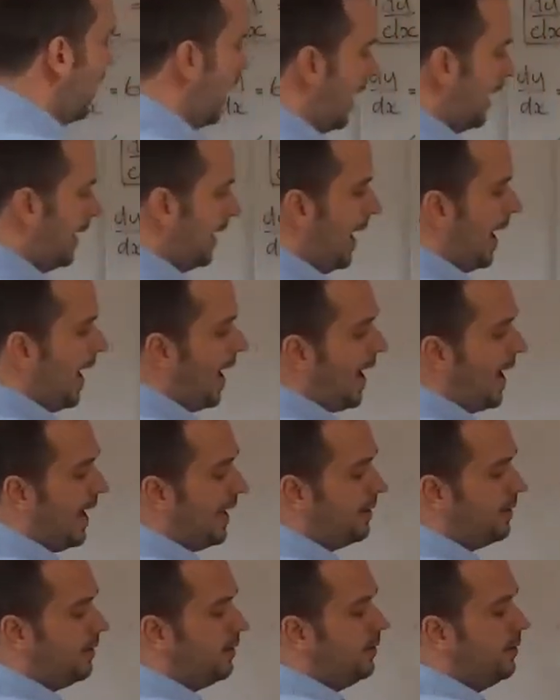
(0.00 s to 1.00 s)
and
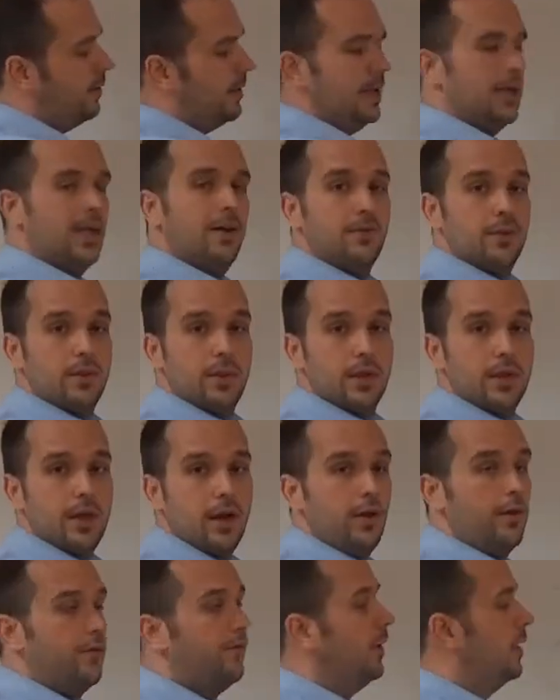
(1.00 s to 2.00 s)
add to give us a
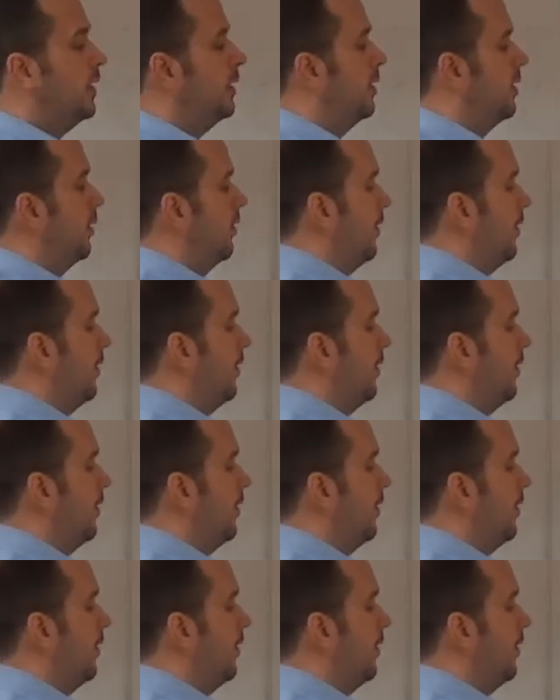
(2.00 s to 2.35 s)
coefficient